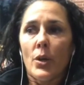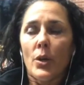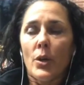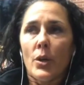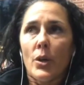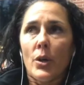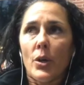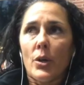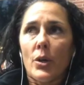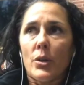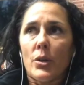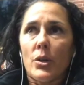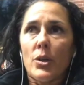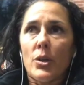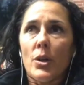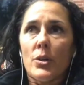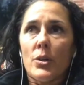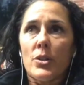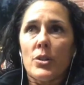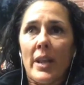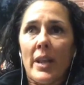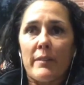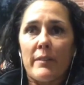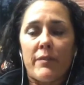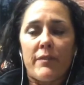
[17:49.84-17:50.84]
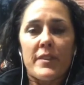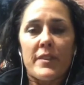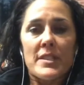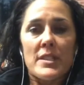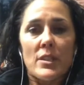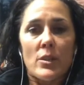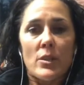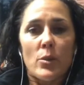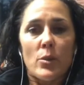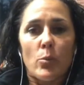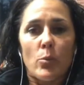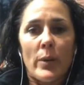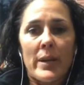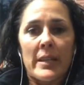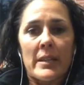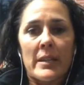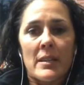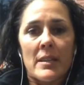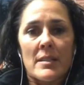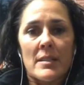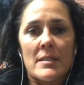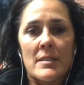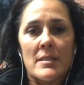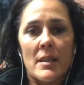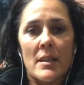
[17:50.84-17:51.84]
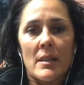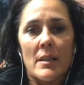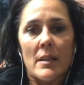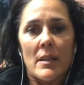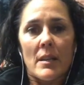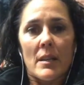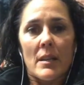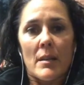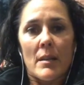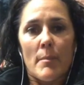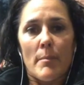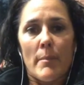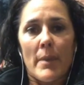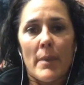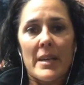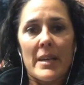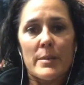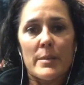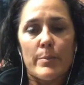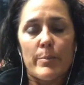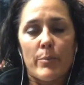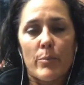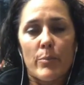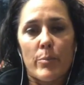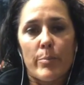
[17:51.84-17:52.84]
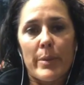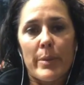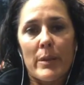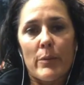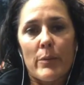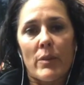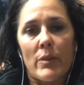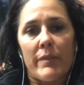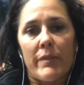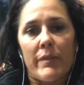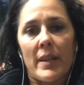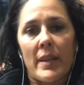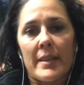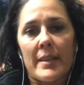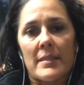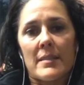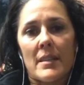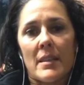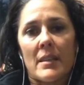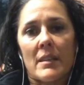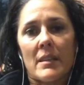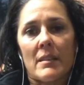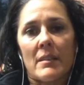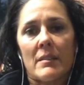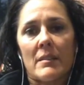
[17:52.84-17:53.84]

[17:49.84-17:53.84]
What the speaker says: like physical weakness that must be reflecting,